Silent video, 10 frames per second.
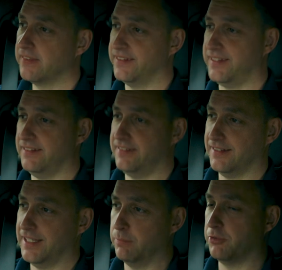the
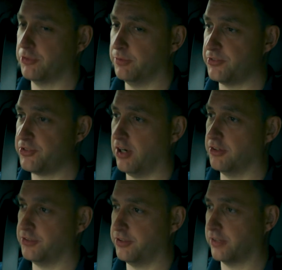DC cables from the
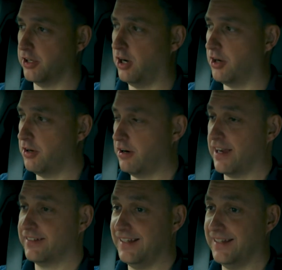charger to the car are
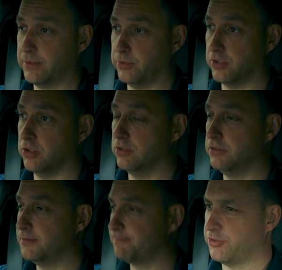actually liquid
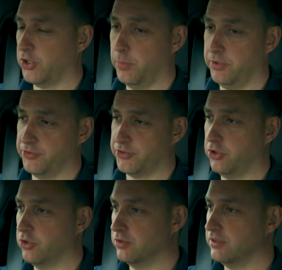cooled, which is how we used to
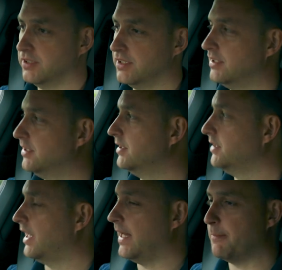cool
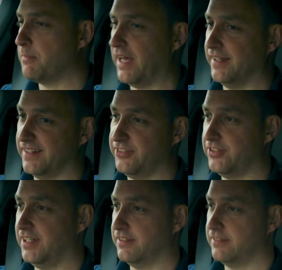and
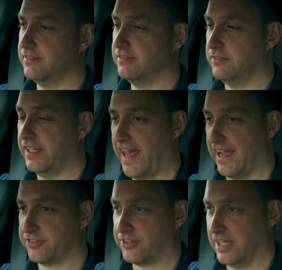insulate
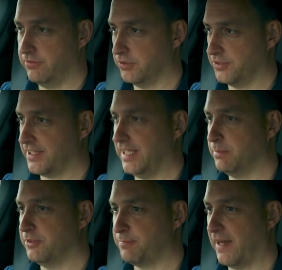extra high voltage
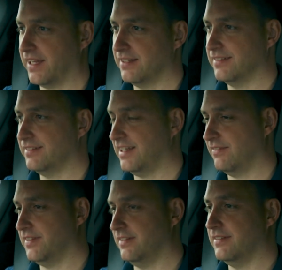cables back in the
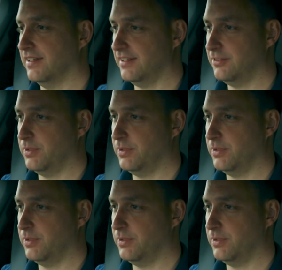70s and 80s.